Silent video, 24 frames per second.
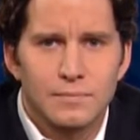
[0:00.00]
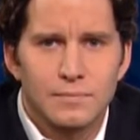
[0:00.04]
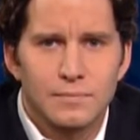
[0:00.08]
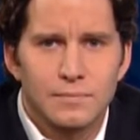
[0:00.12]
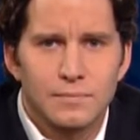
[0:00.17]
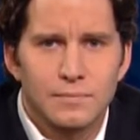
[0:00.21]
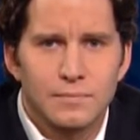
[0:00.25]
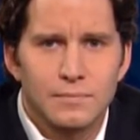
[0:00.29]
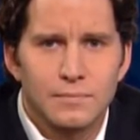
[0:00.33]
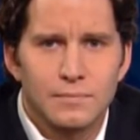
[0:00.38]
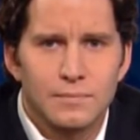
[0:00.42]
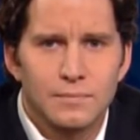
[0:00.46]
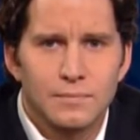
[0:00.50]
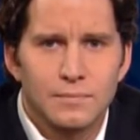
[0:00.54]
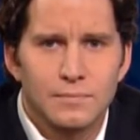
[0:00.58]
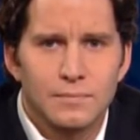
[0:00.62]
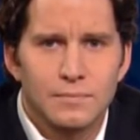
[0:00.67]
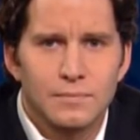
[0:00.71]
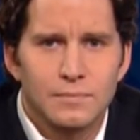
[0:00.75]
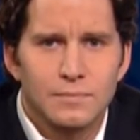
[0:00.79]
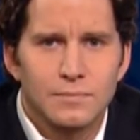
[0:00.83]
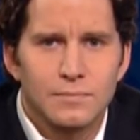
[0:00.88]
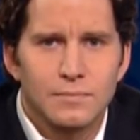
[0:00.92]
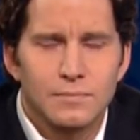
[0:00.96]

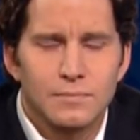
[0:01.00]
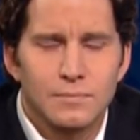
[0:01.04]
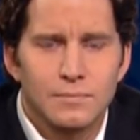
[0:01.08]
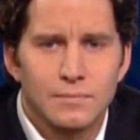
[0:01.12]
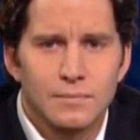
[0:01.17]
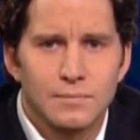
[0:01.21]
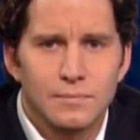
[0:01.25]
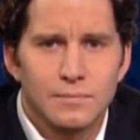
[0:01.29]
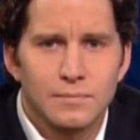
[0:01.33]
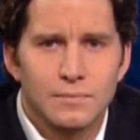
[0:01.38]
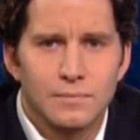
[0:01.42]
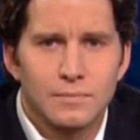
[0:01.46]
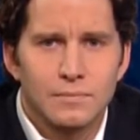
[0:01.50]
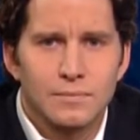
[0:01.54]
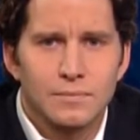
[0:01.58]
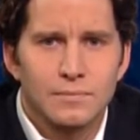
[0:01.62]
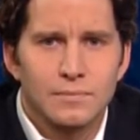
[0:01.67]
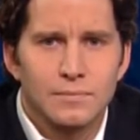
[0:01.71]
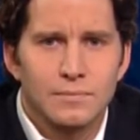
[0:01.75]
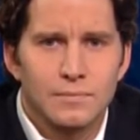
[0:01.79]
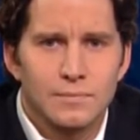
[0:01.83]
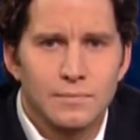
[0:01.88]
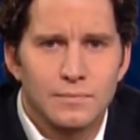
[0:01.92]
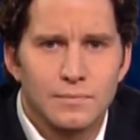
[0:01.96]

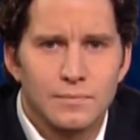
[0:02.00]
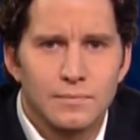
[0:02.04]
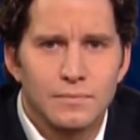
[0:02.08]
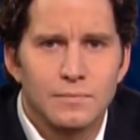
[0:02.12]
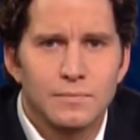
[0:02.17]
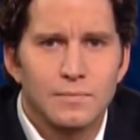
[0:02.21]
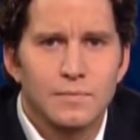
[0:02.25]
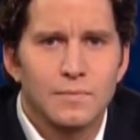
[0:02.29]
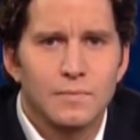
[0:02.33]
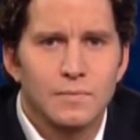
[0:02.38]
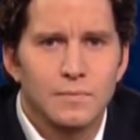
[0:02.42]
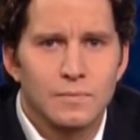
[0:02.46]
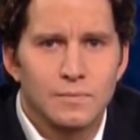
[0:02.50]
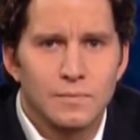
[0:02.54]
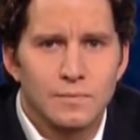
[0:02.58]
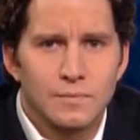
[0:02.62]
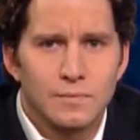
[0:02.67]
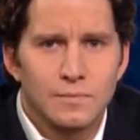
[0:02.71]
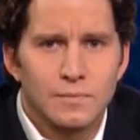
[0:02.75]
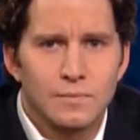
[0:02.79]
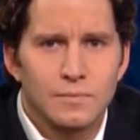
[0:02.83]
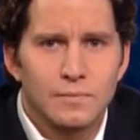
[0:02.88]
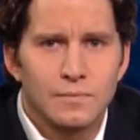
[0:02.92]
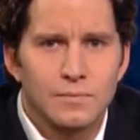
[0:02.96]

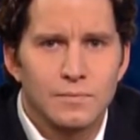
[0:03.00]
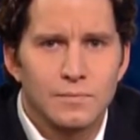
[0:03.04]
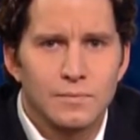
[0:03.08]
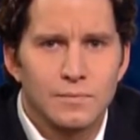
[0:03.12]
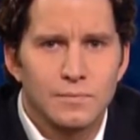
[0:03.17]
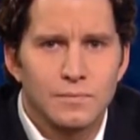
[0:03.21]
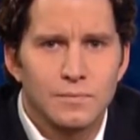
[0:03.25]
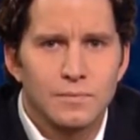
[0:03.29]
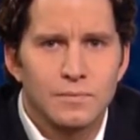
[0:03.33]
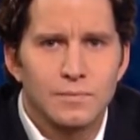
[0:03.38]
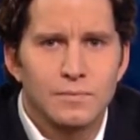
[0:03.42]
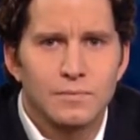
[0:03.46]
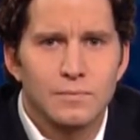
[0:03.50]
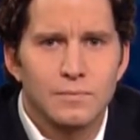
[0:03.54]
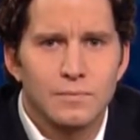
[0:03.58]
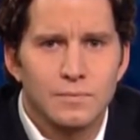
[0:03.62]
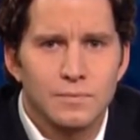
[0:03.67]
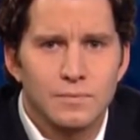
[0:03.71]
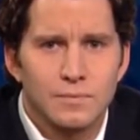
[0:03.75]
No words are spoken by the person on screen.